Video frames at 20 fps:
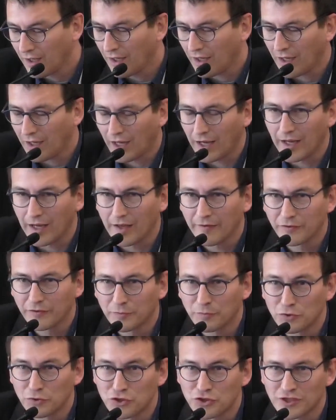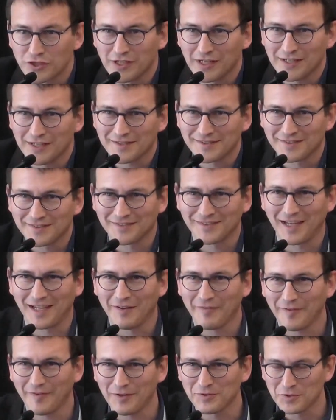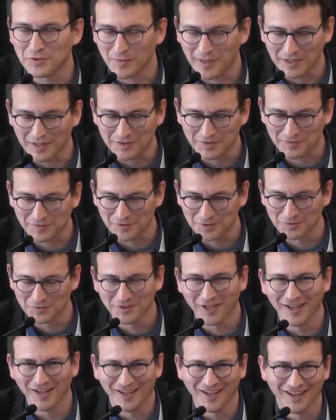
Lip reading: I have to push. Yes, I found the microphone.